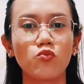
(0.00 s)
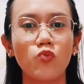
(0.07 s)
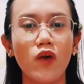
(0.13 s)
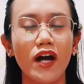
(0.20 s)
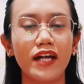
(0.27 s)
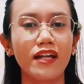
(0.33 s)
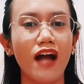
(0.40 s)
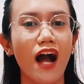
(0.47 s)

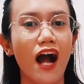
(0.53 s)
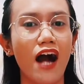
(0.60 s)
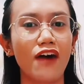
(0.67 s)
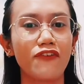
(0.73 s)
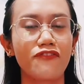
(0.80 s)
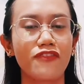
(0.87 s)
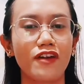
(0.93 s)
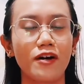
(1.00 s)
one
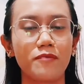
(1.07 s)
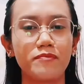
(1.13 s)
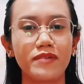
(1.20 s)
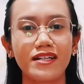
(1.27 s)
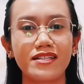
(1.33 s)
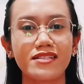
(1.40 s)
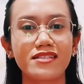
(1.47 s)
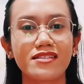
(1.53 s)
of the
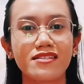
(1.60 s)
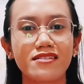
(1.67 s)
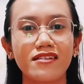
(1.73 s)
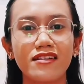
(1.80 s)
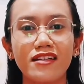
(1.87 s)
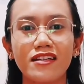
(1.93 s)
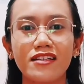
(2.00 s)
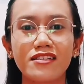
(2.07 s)

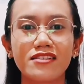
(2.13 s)
biggest